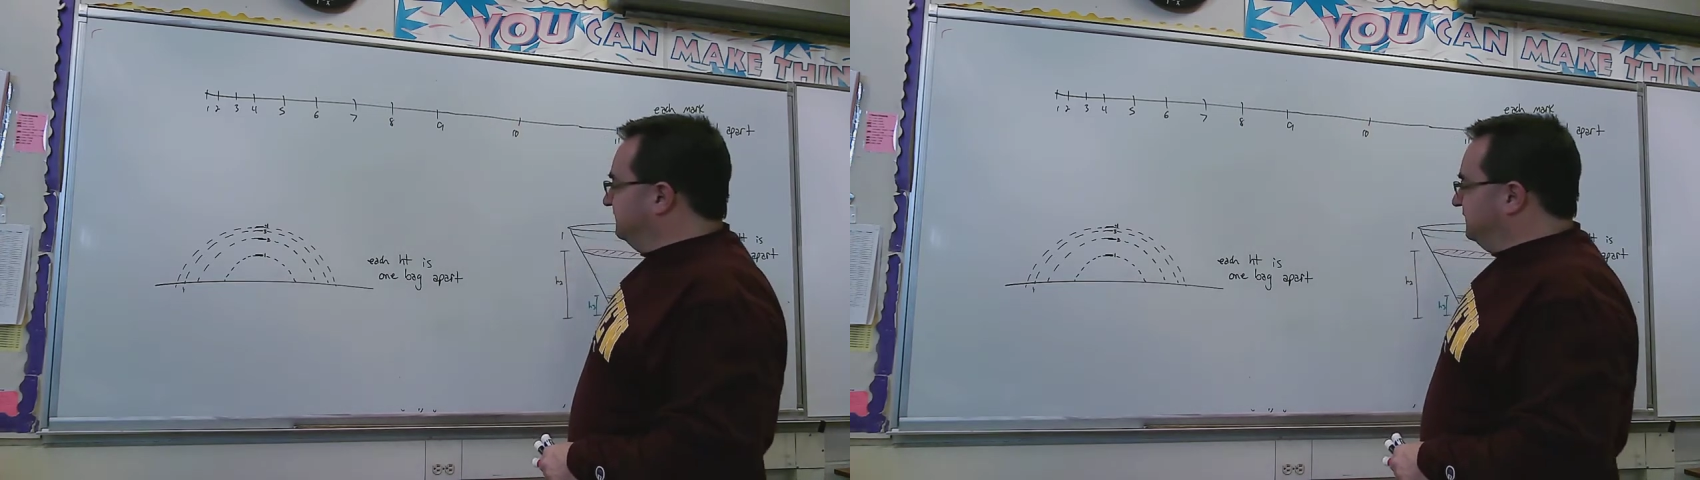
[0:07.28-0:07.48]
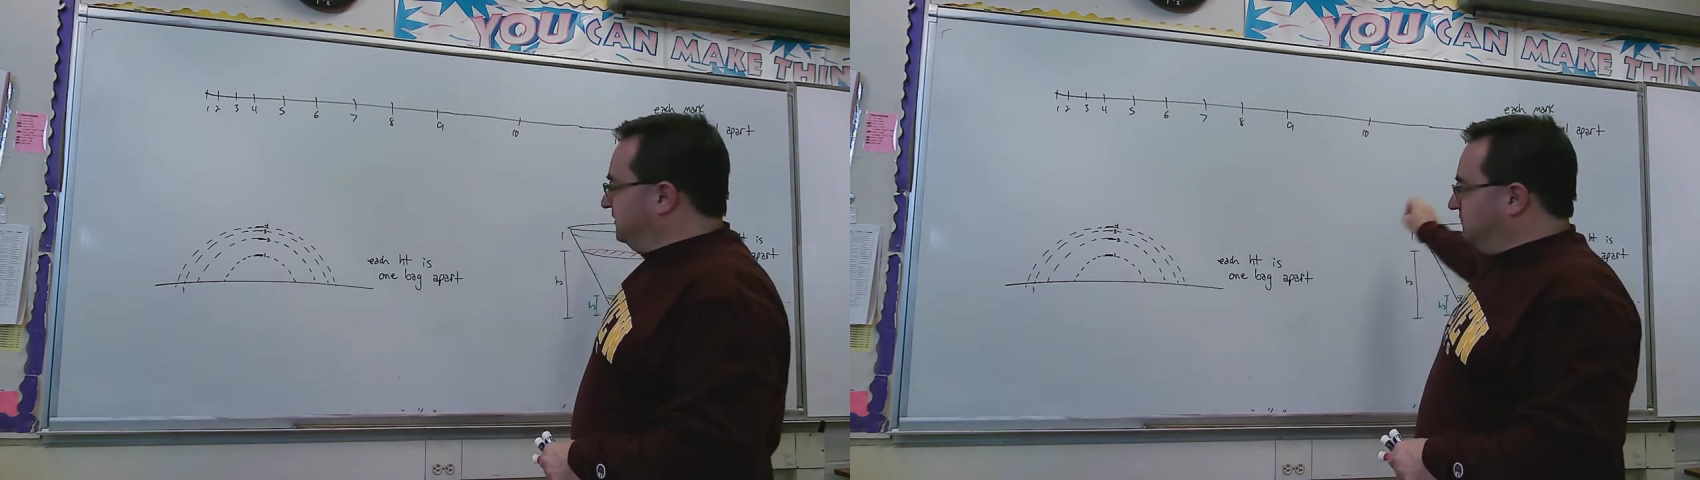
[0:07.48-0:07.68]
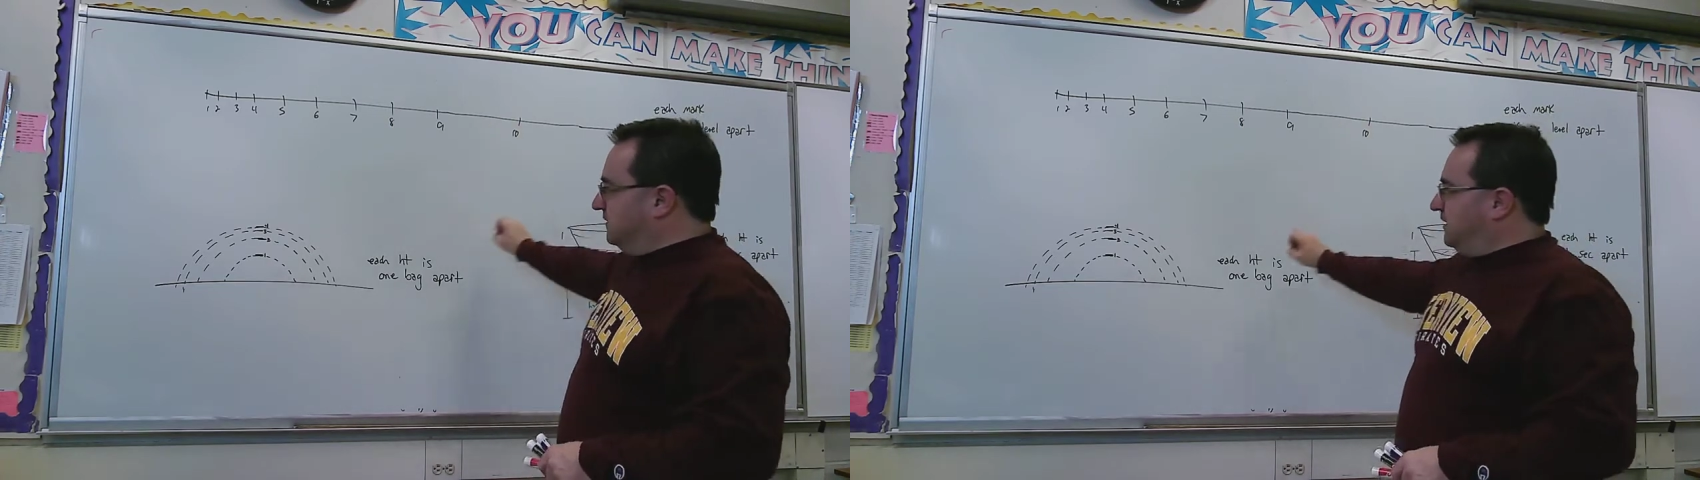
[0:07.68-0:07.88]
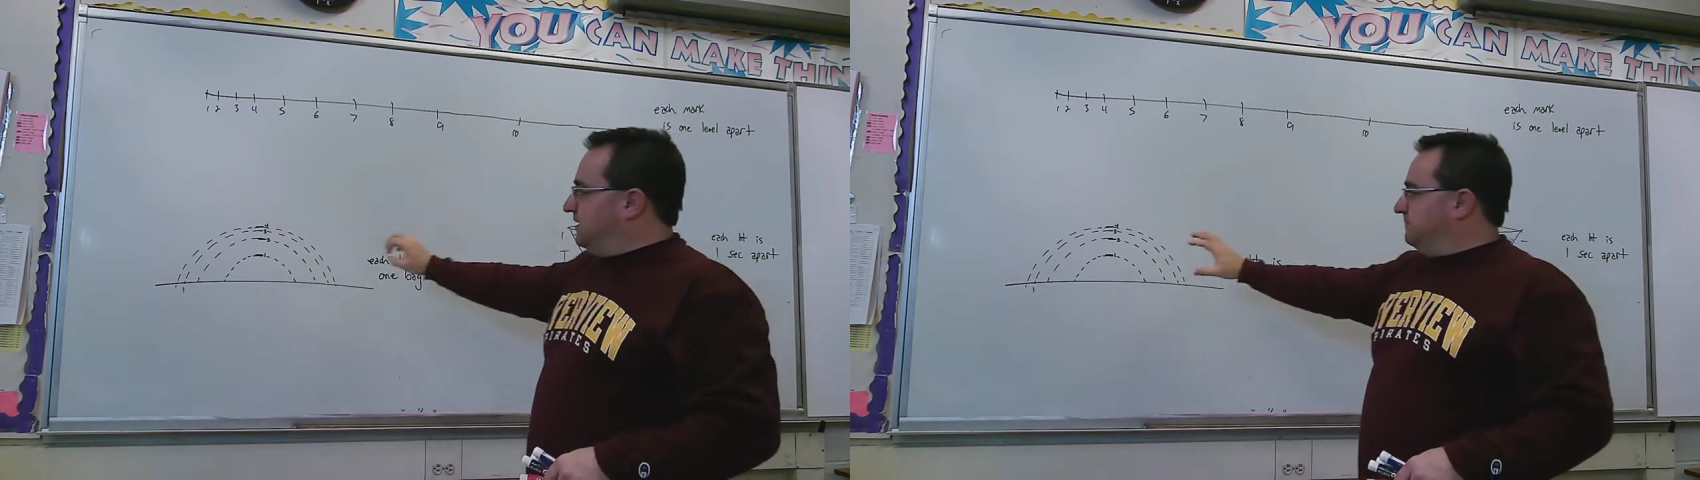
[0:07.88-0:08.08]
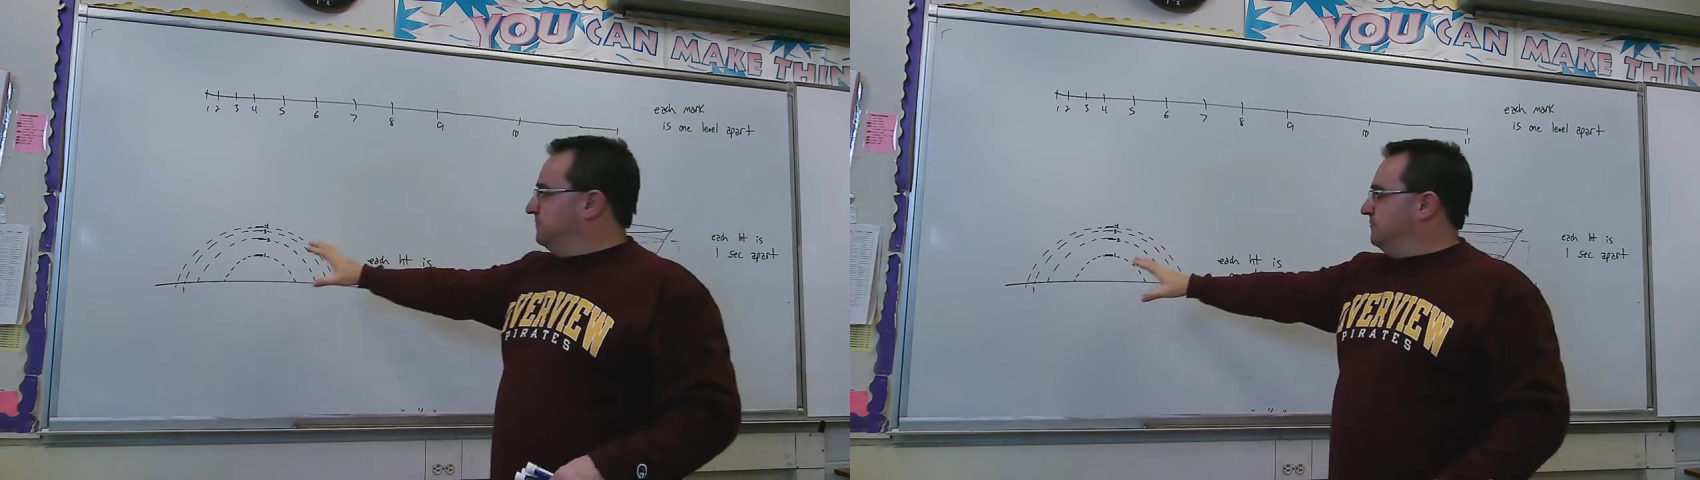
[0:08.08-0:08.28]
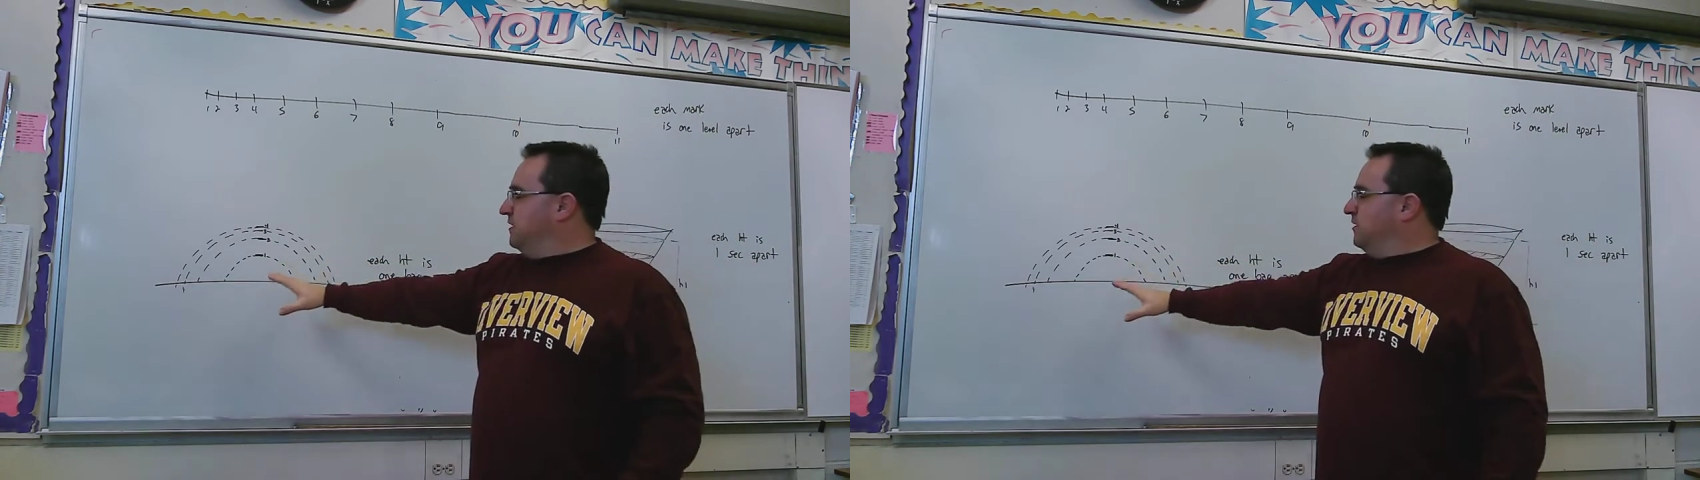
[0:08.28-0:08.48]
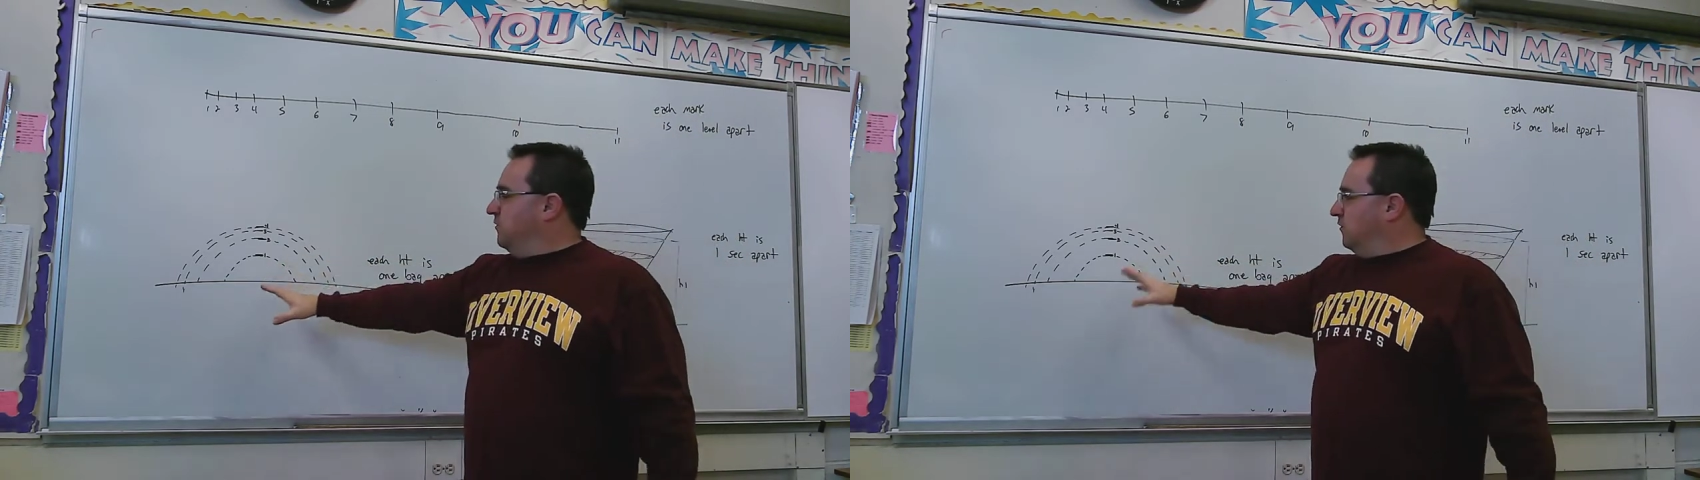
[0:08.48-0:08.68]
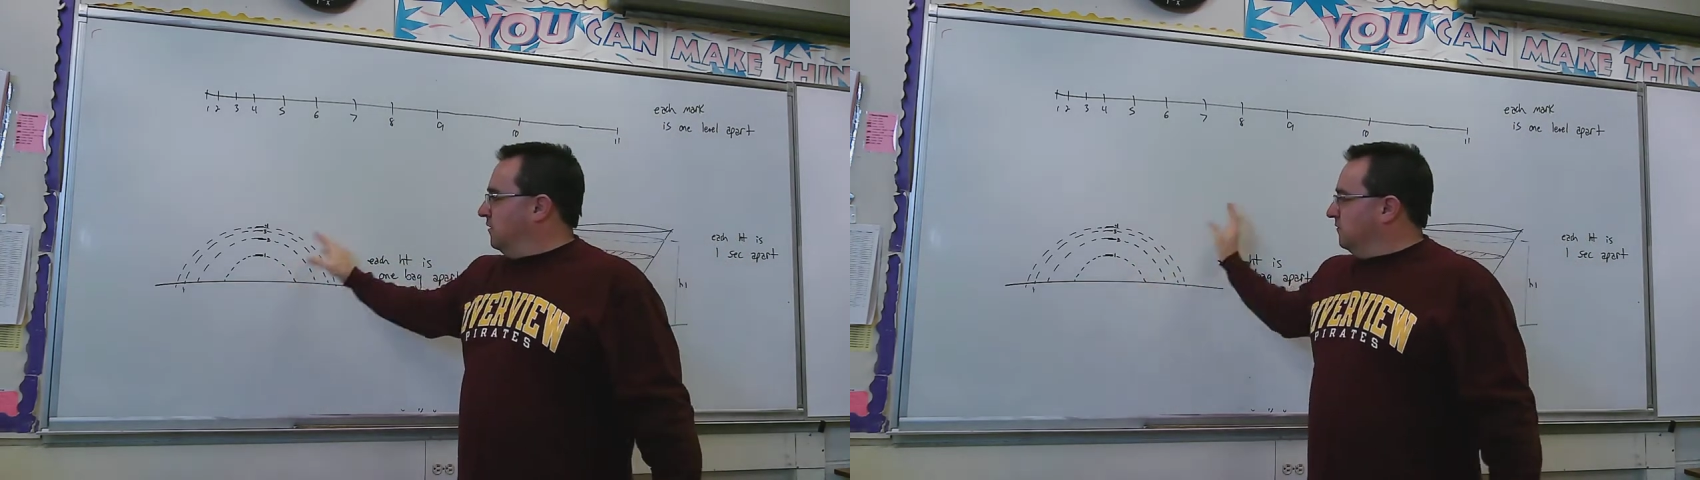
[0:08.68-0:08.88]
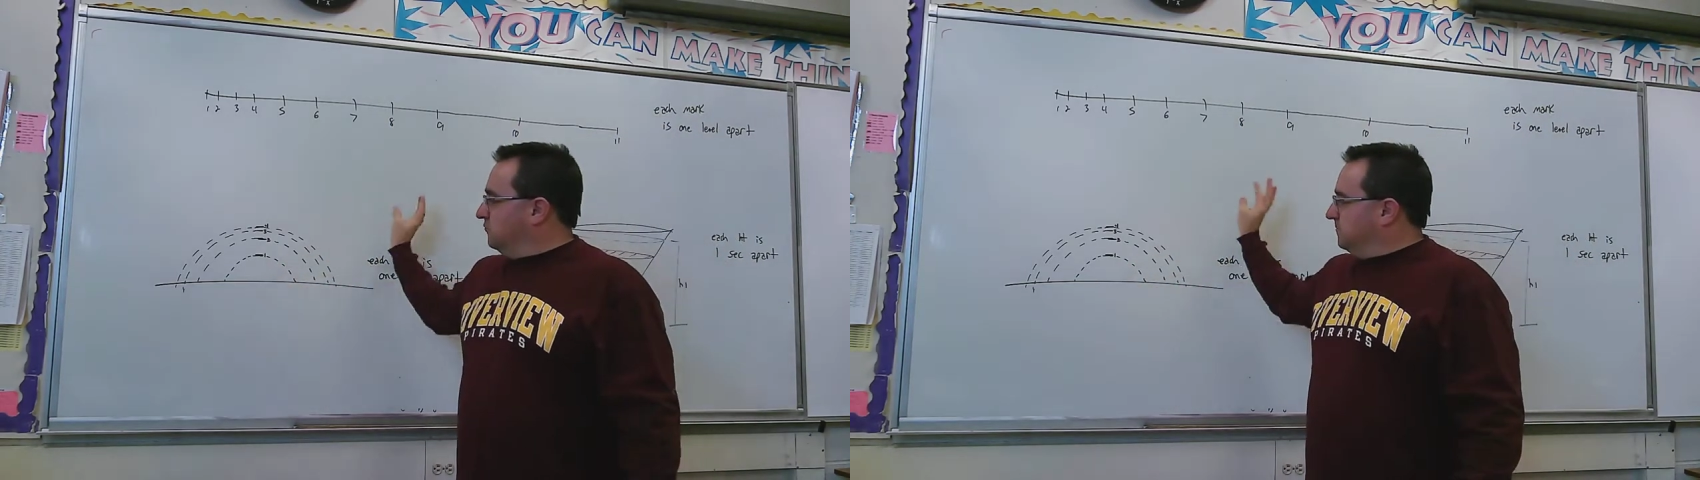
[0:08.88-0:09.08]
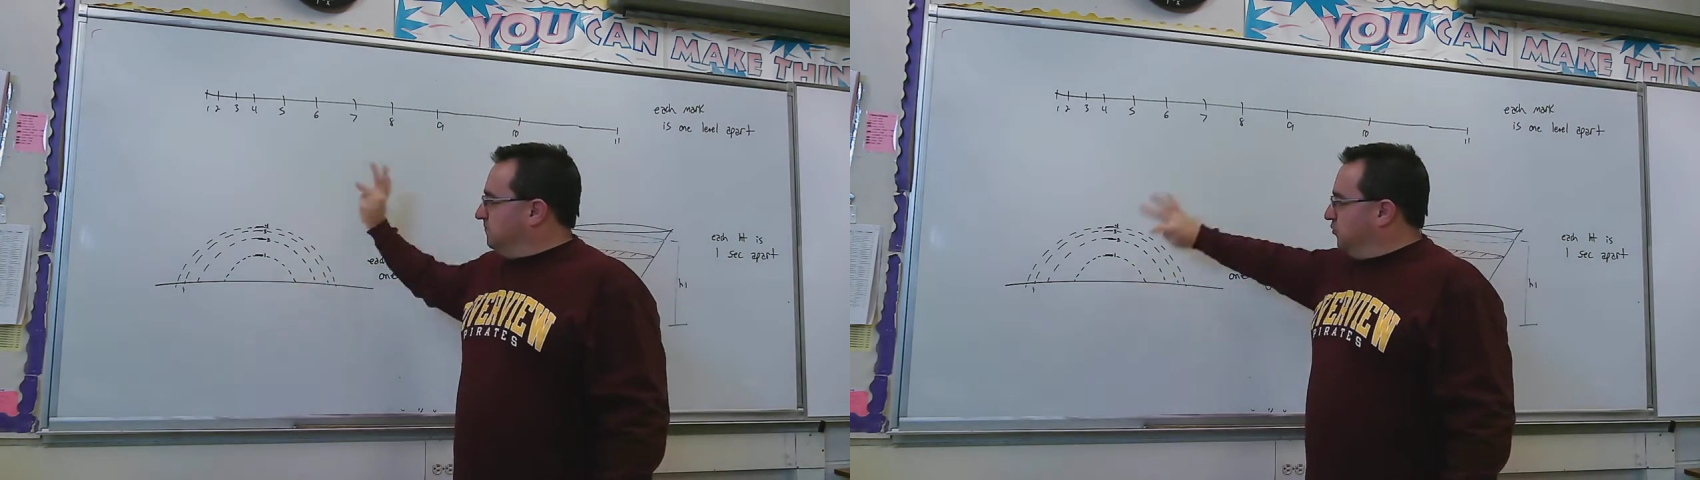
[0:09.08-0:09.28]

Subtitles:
a video game, or we're